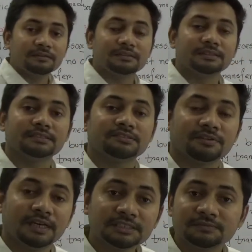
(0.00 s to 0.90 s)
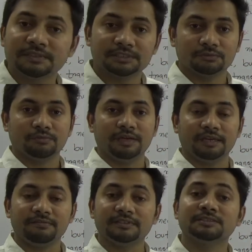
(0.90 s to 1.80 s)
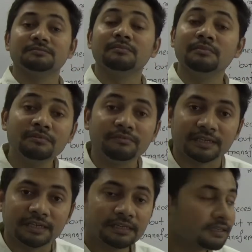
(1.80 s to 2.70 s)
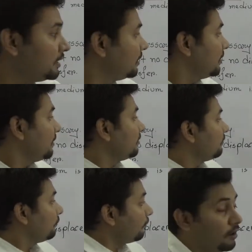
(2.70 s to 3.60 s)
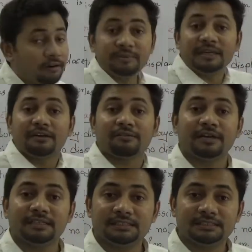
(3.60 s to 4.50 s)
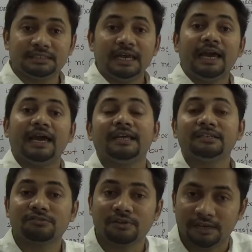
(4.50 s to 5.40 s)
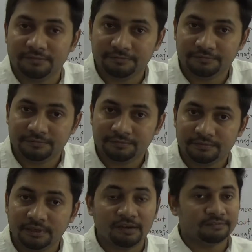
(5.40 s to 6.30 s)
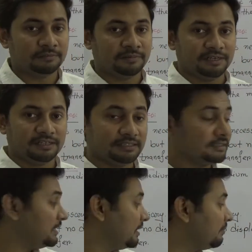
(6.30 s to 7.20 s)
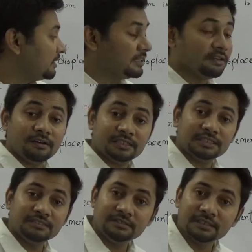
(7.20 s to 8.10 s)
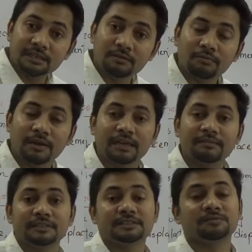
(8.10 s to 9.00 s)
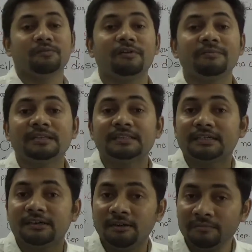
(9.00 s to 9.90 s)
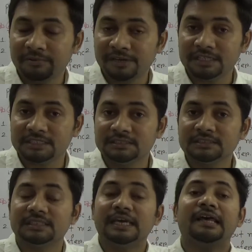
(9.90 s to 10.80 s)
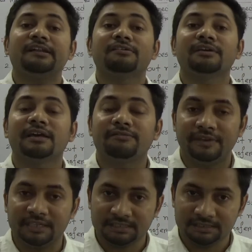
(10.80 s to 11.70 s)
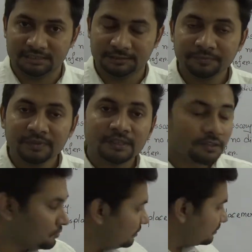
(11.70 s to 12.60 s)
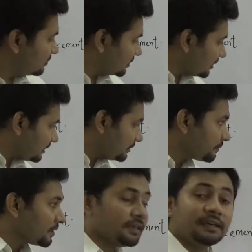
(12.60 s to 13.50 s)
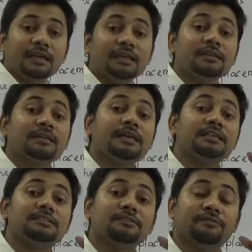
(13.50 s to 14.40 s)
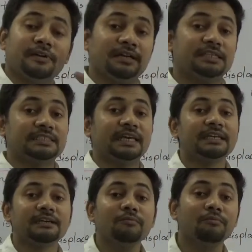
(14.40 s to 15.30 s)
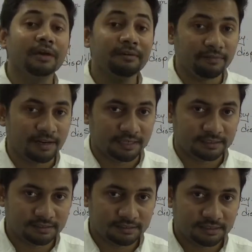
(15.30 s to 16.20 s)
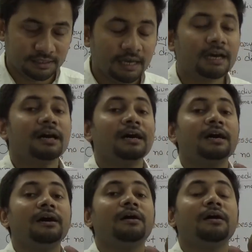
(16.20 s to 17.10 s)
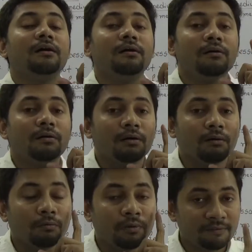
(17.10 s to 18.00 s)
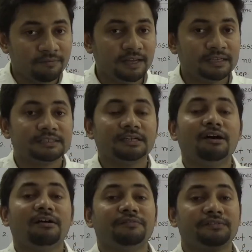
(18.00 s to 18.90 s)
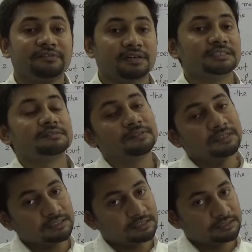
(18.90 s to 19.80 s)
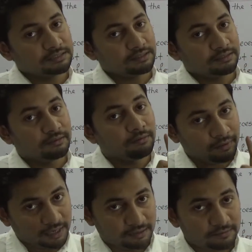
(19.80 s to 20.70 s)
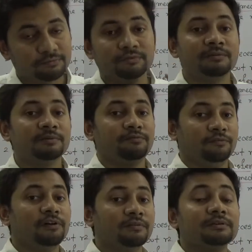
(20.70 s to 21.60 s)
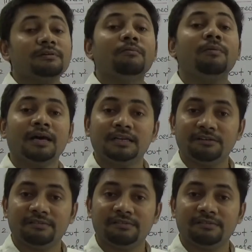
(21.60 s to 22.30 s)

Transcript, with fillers: the transverse wave is moving, forming crest and trough of the particles, but the longitudinal wave is forming the compressions and rarefactions. So you see, in case of understanding wavelength, a wavelength of transverse wave will be formed one